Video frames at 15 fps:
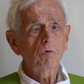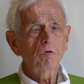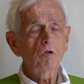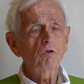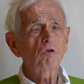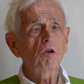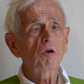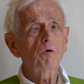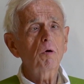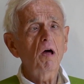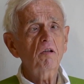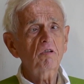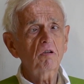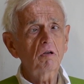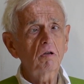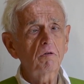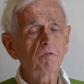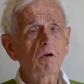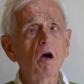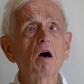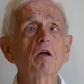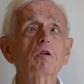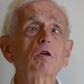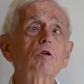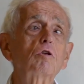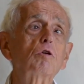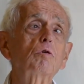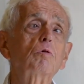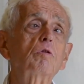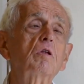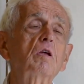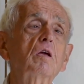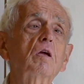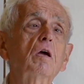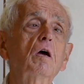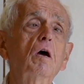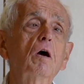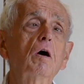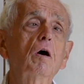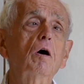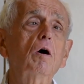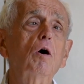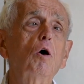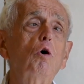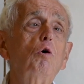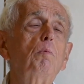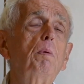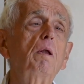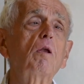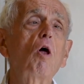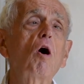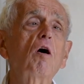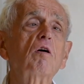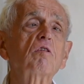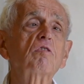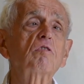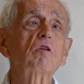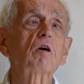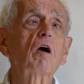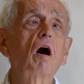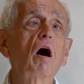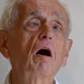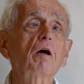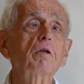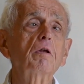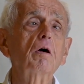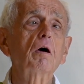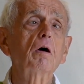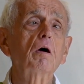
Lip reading: the generosity of God, to the who belongs to God.